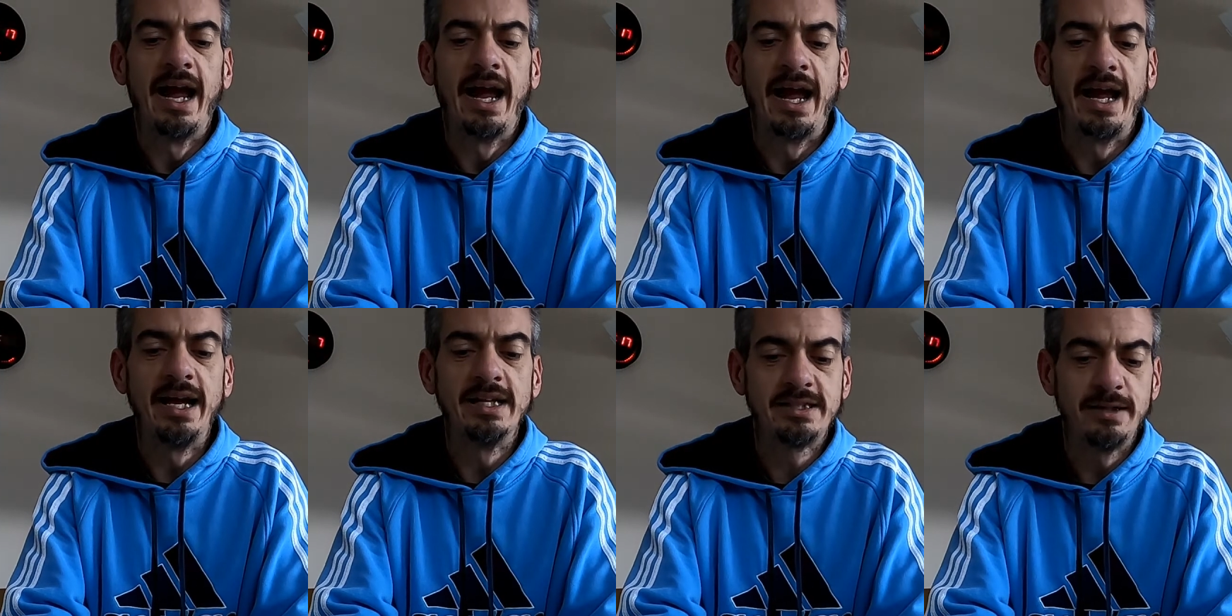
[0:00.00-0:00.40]

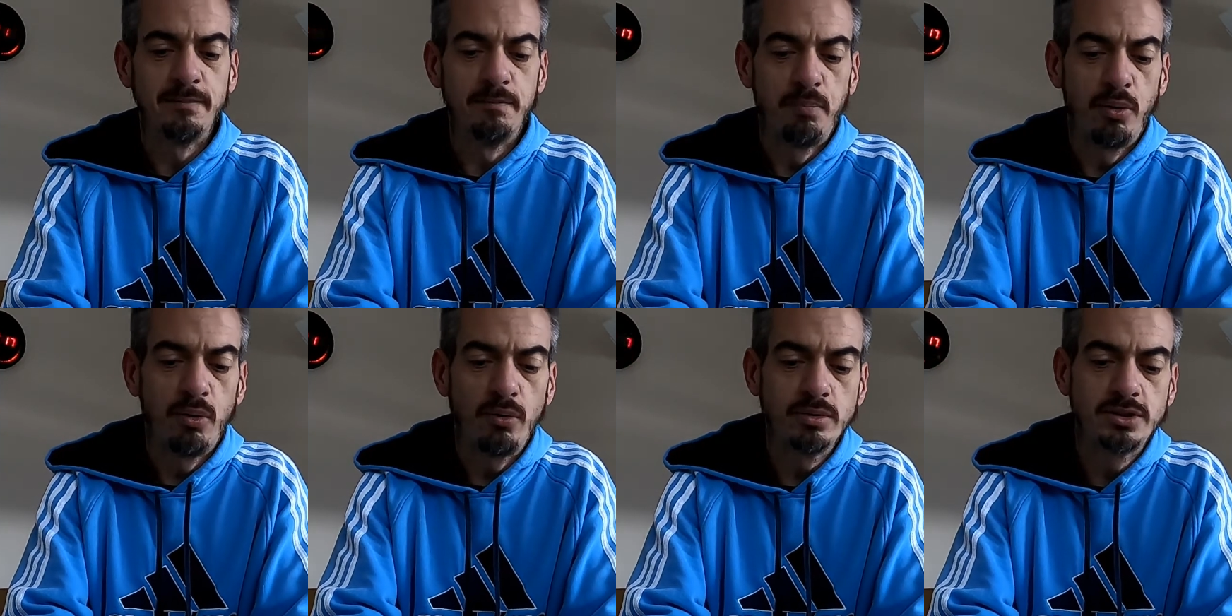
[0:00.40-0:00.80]
It's
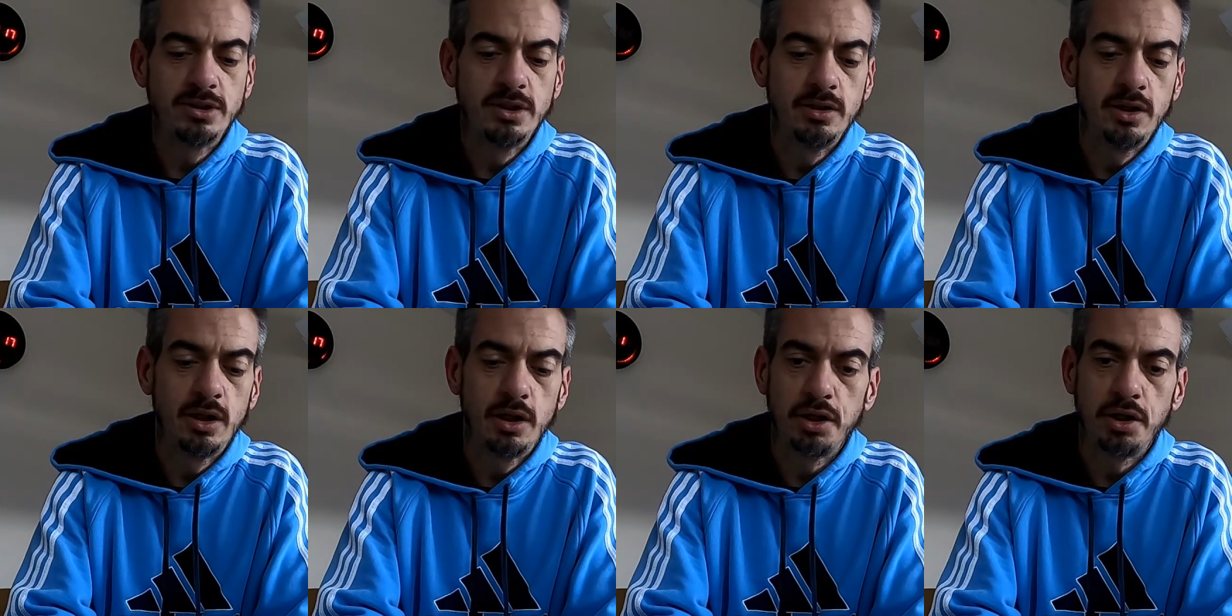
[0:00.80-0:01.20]

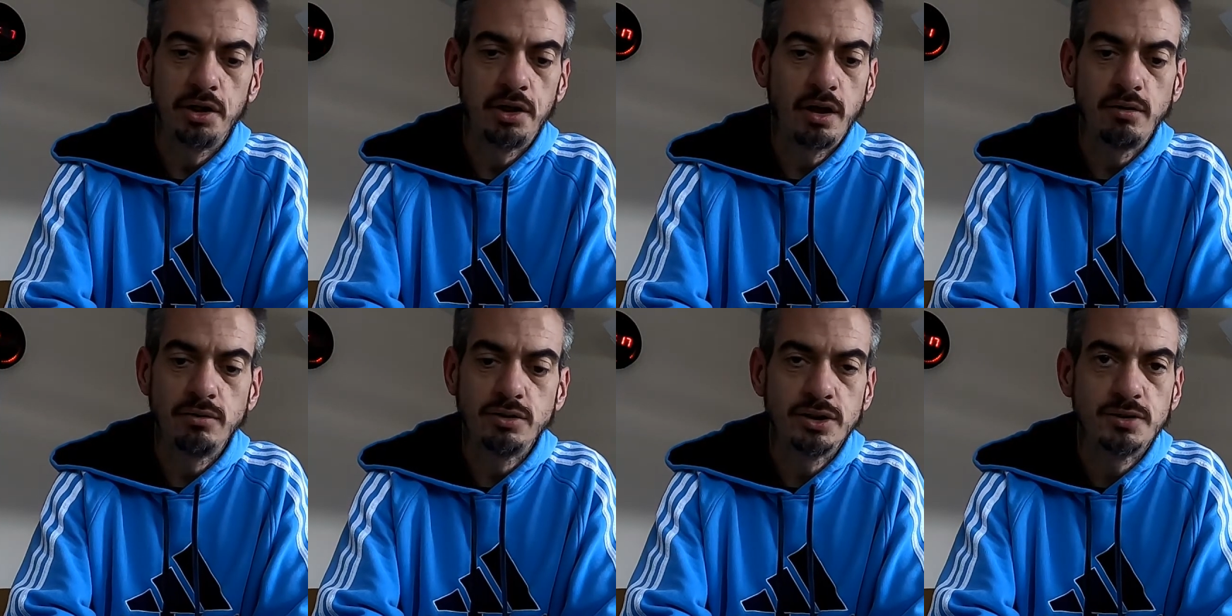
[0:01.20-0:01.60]
important that you
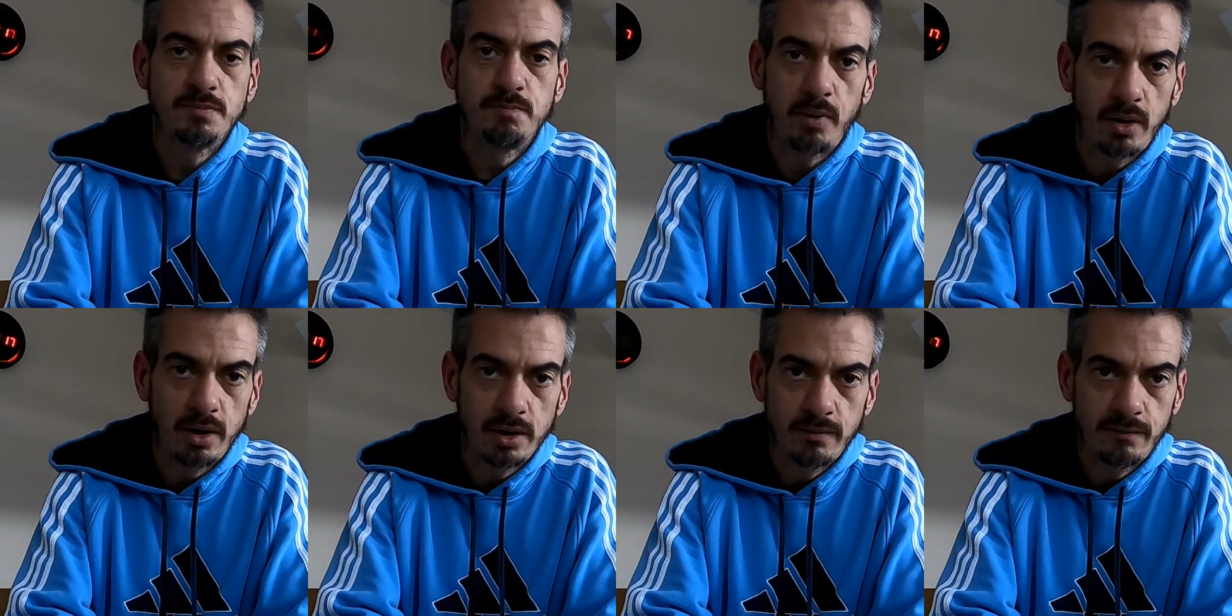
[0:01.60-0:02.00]
don't just
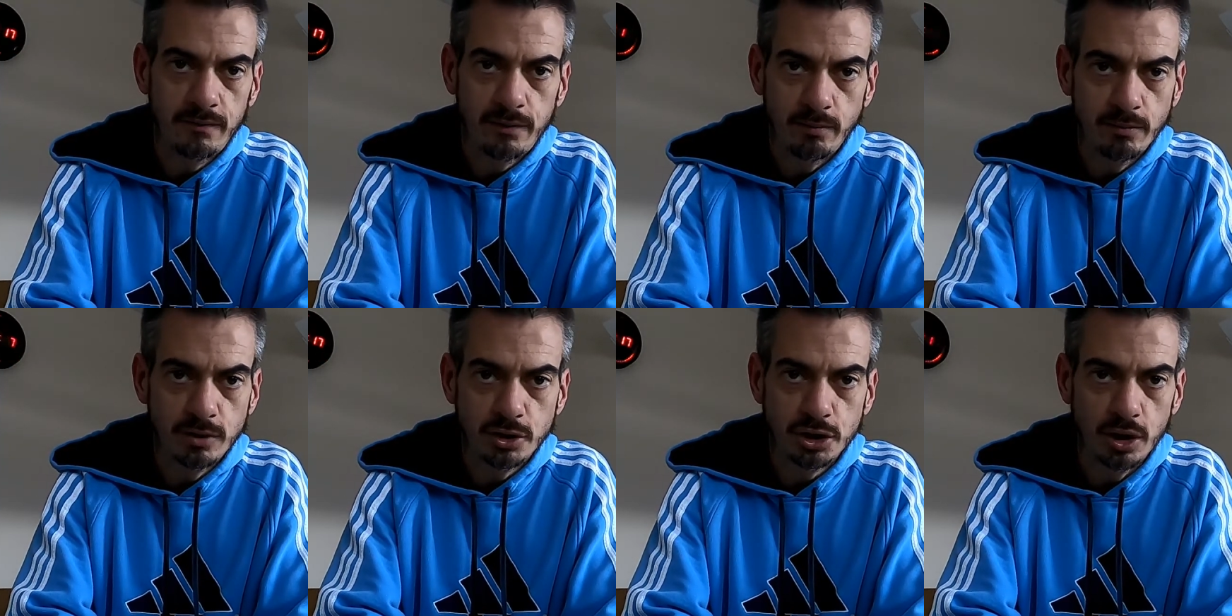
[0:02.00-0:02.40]
buy them
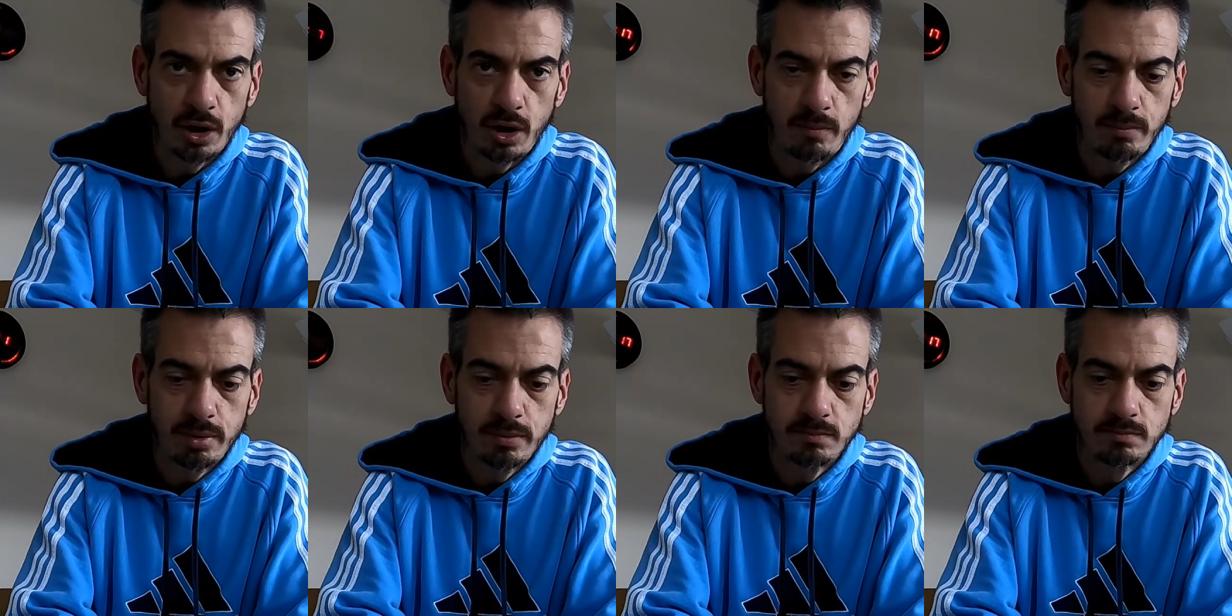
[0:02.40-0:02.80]
from the
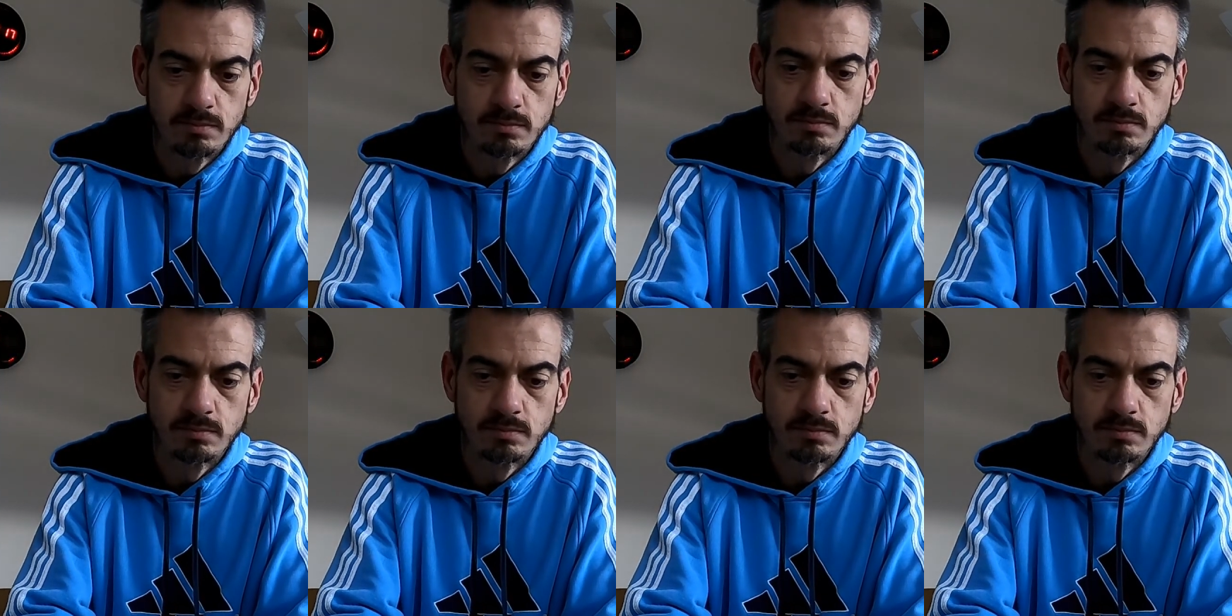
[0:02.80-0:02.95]
shop,